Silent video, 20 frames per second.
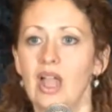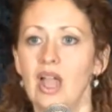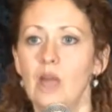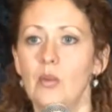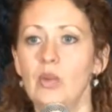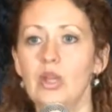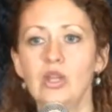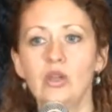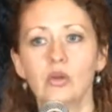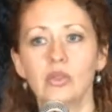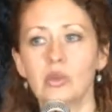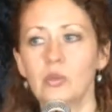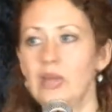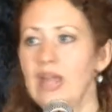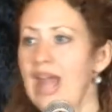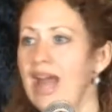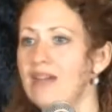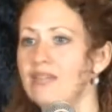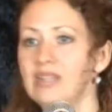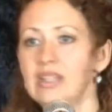we know that we
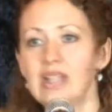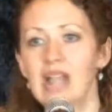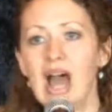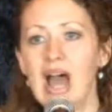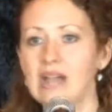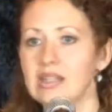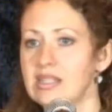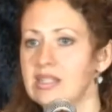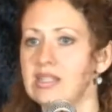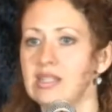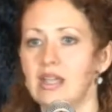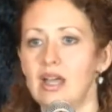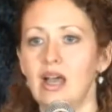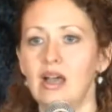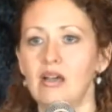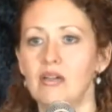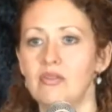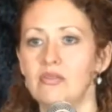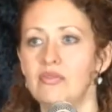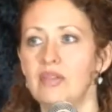have lots
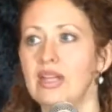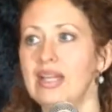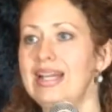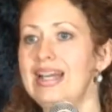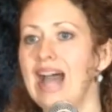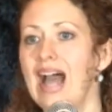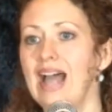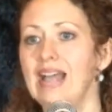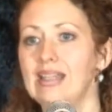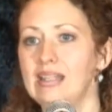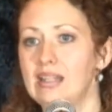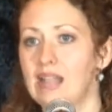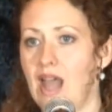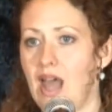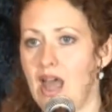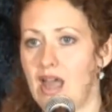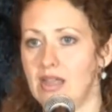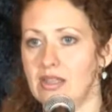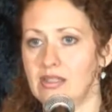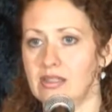of
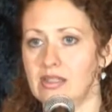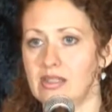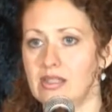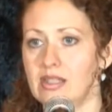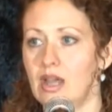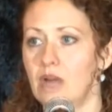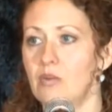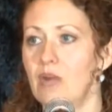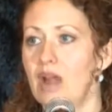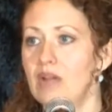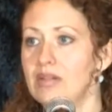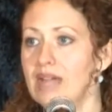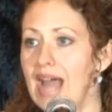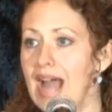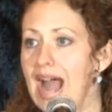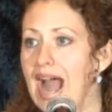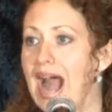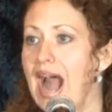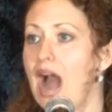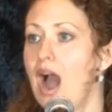guidelines around
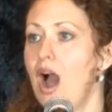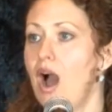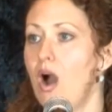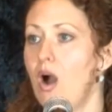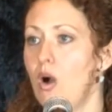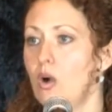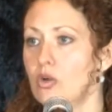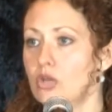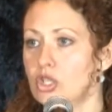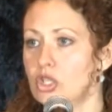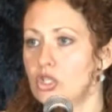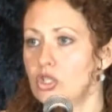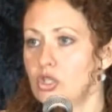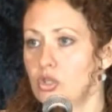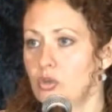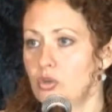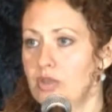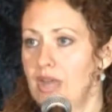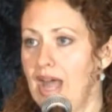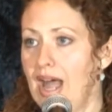how to
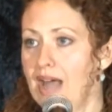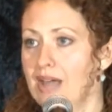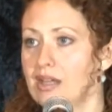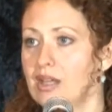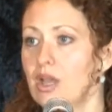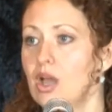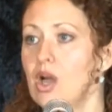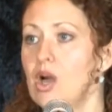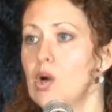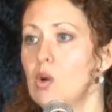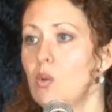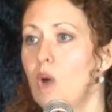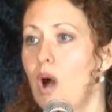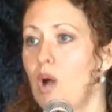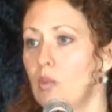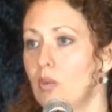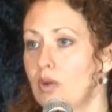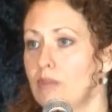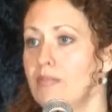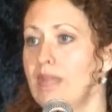do that while
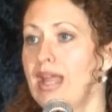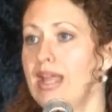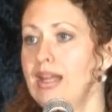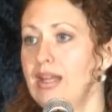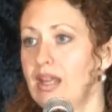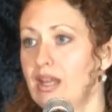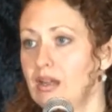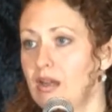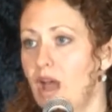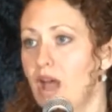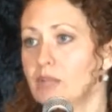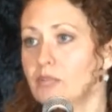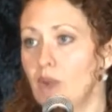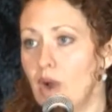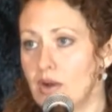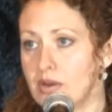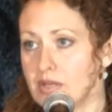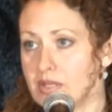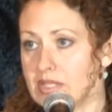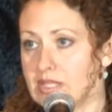remaining
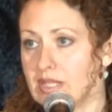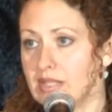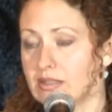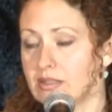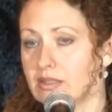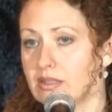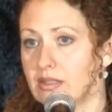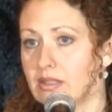nonpartisan.